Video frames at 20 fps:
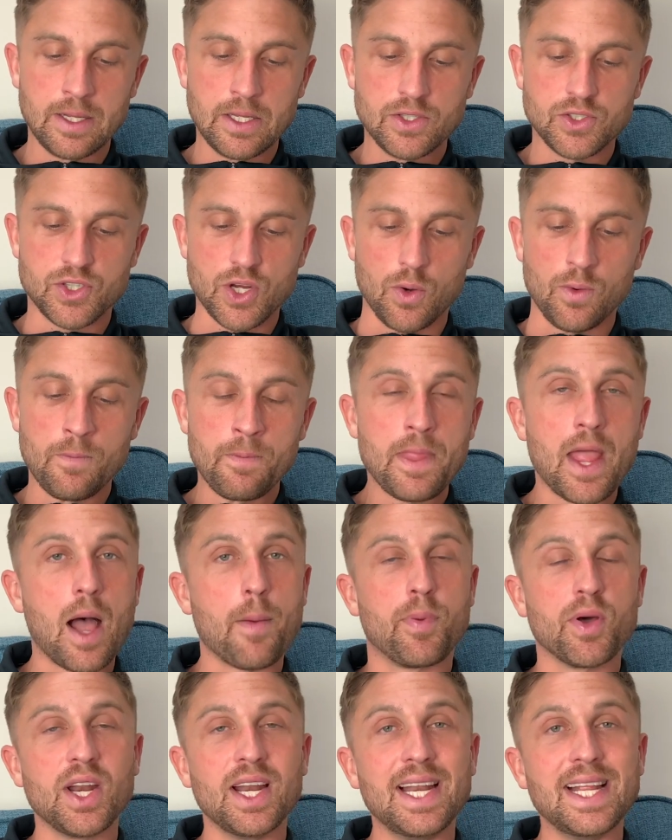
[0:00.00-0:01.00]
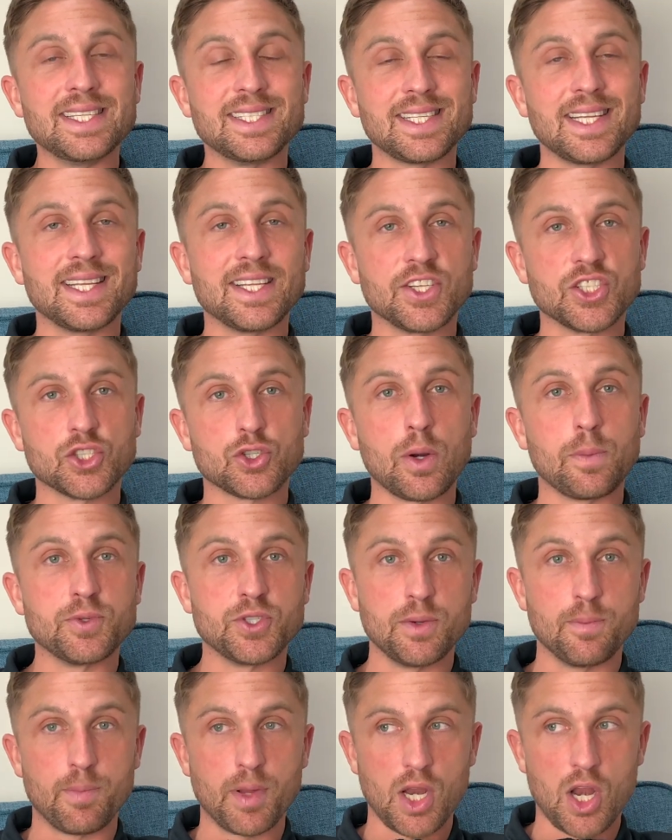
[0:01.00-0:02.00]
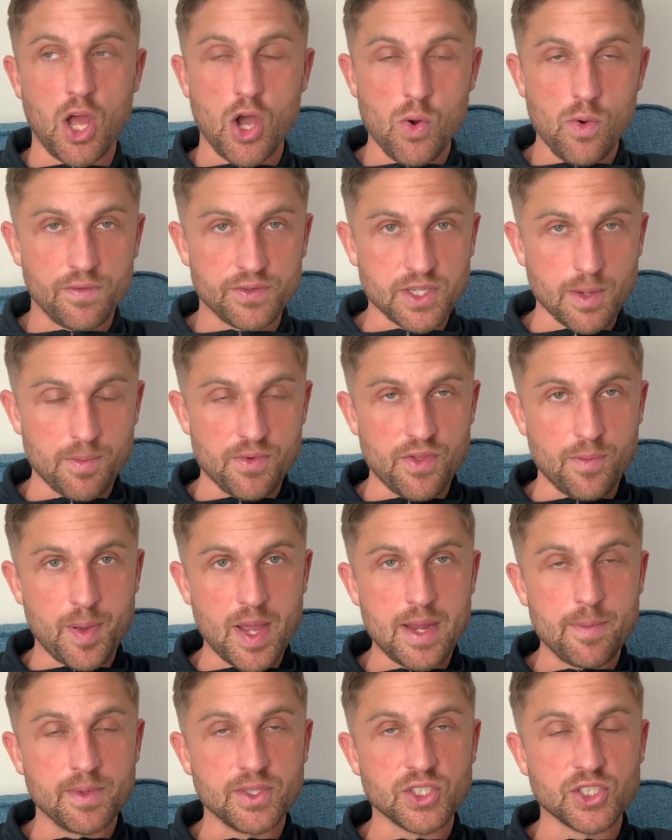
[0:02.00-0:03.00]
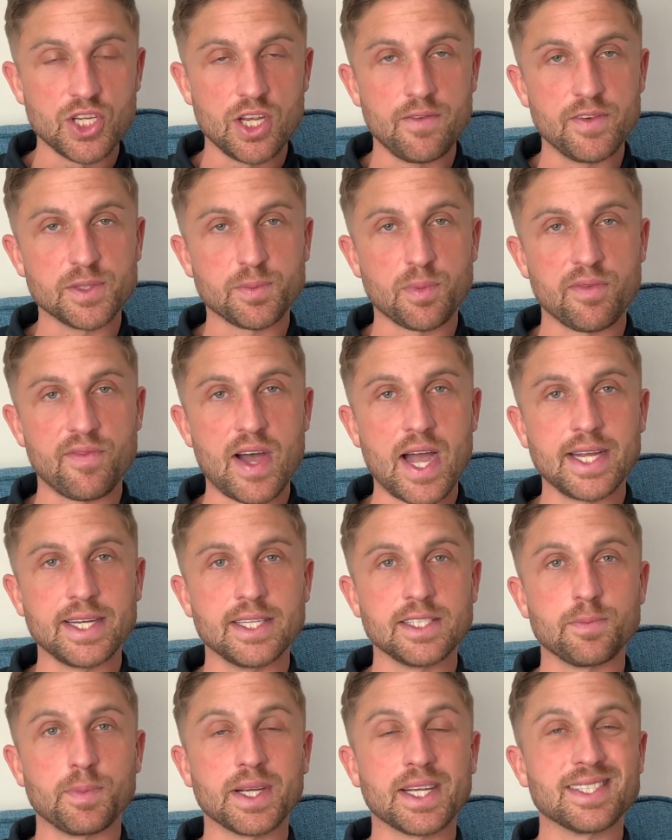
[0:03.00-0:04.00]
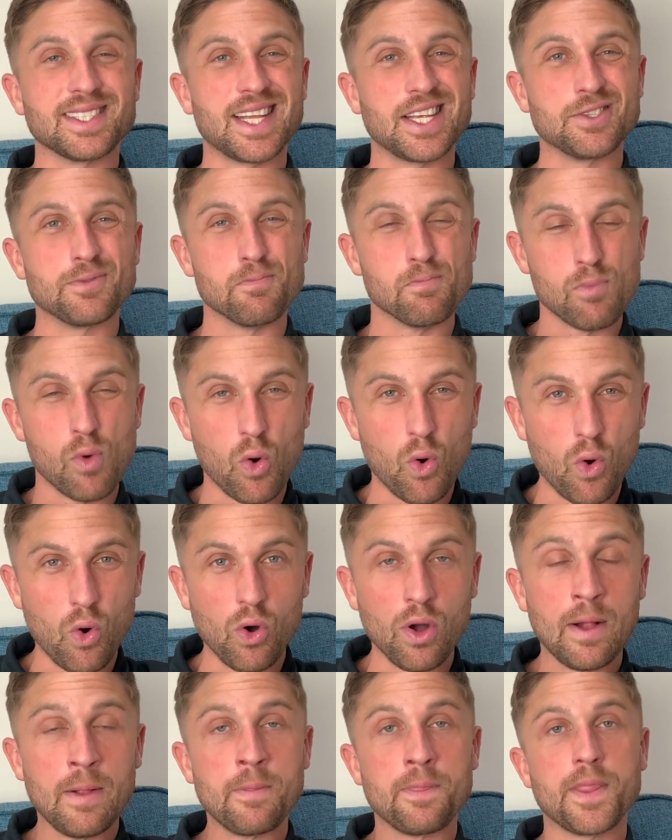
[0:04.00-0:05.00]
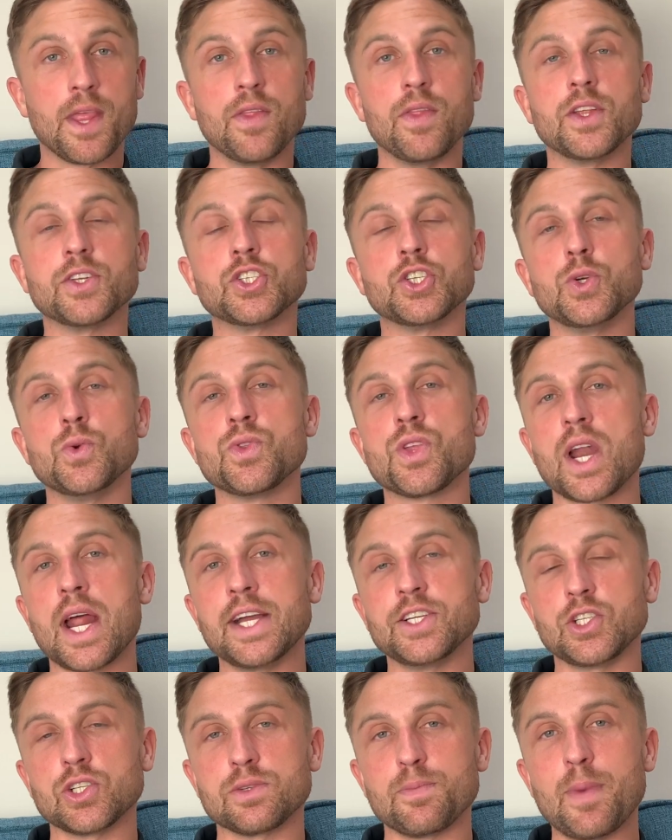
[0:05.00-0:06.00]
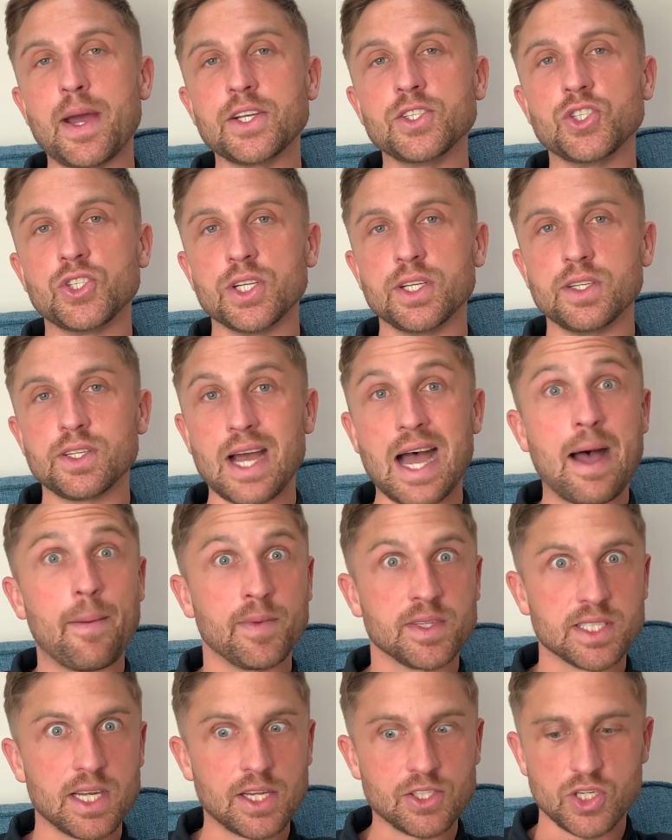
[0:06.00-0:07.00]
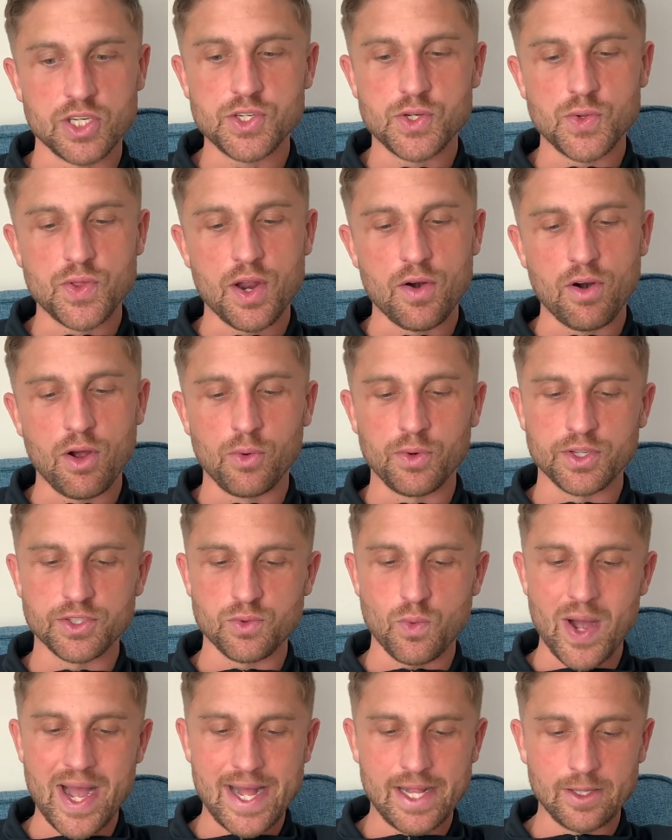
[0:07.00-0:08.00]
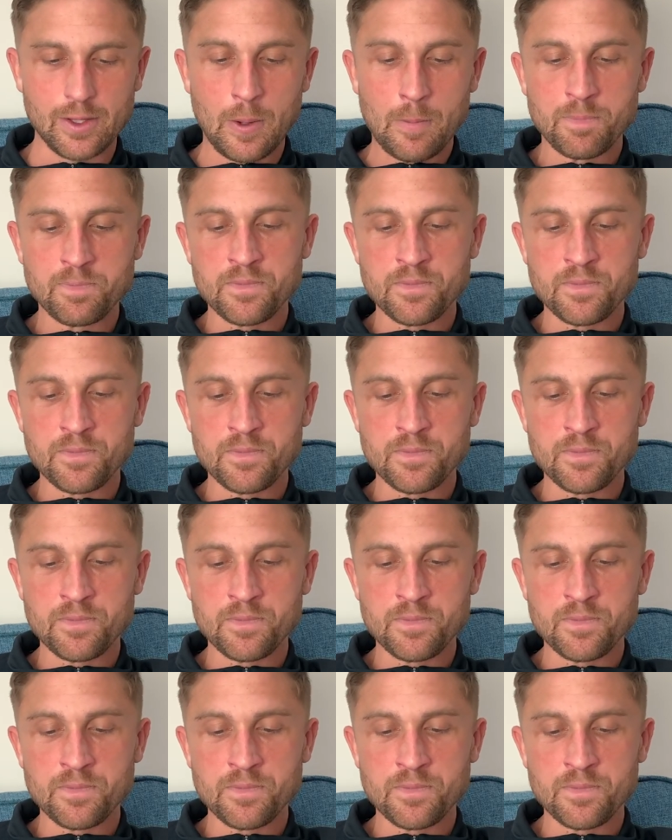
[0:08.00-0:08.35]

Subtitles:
So I'll put a list in the description below of some of the payment service providers, because there's more than the two that I just mentioned. Amazon actually do their own as well.